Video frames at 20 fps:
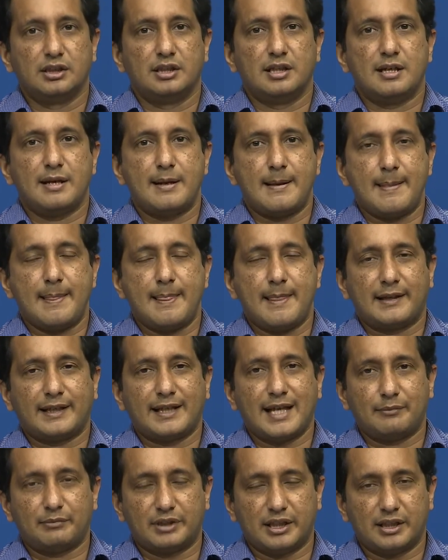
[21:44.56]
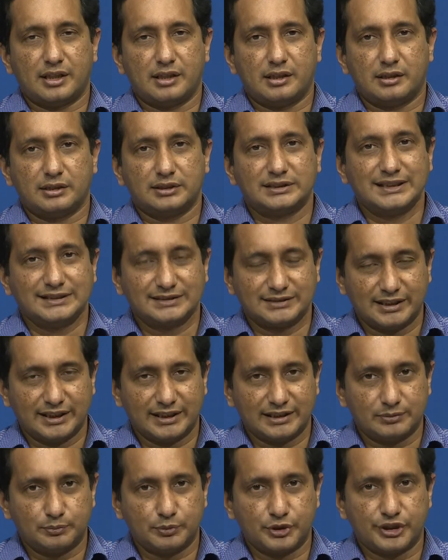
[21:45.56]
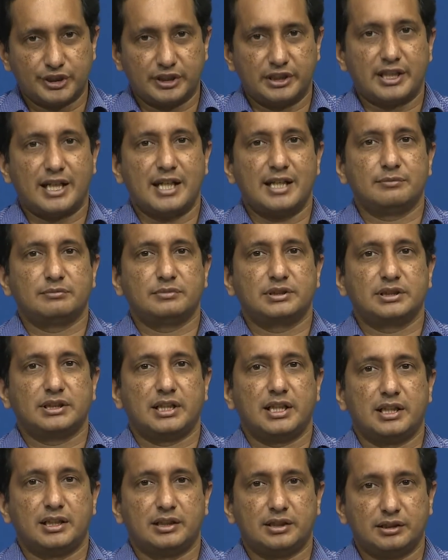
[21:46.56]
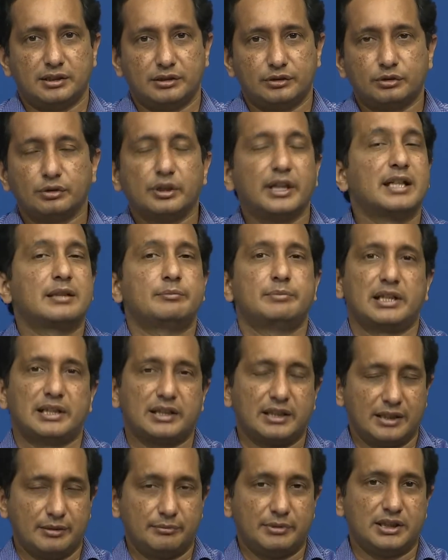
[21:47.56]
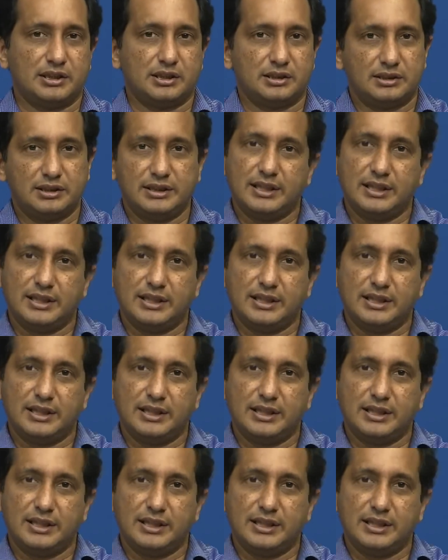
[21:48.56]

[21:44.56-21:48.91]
uh, camera sensor exposure times and to get better images.